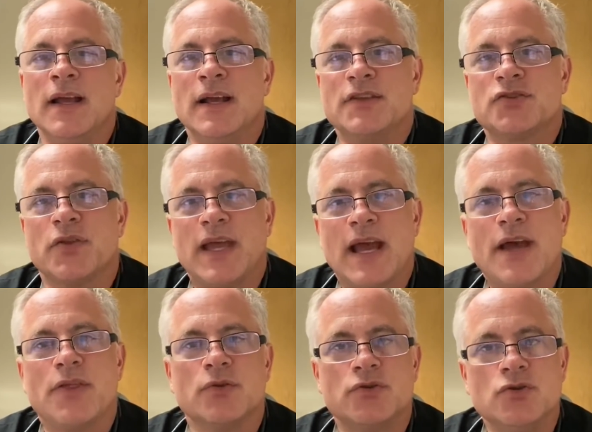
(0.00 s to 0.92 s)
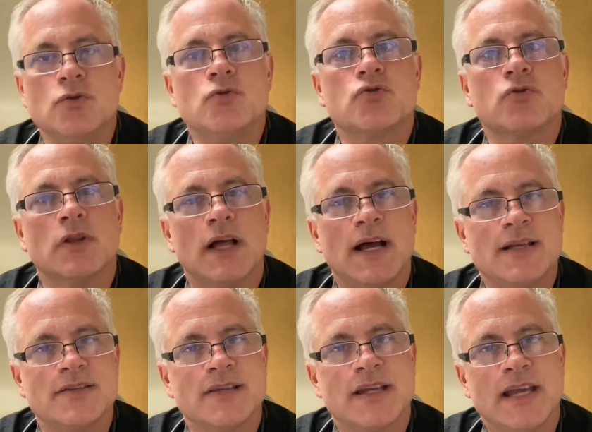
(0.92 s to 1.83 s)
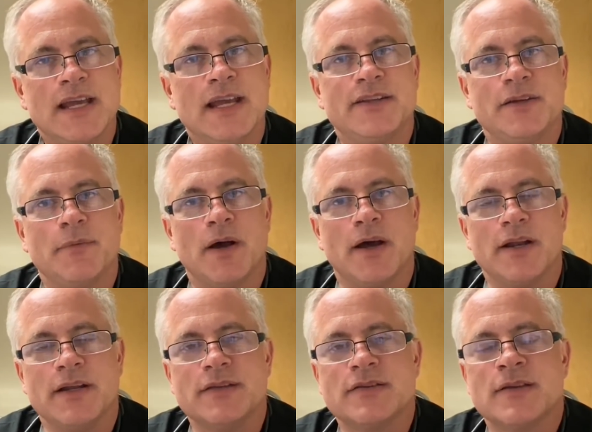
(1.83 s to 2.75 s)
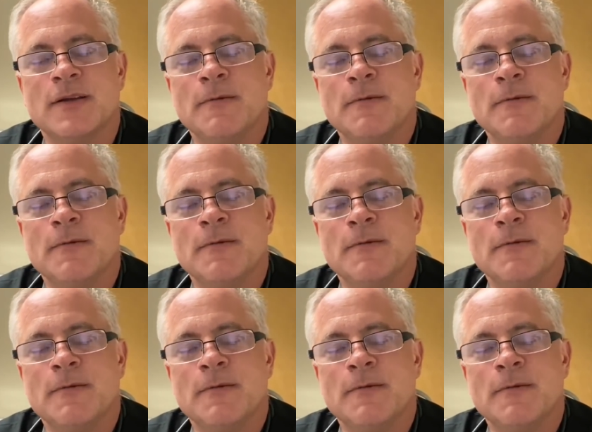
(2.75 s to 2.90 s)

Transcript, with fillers: And so they had those neutralizing antibodies.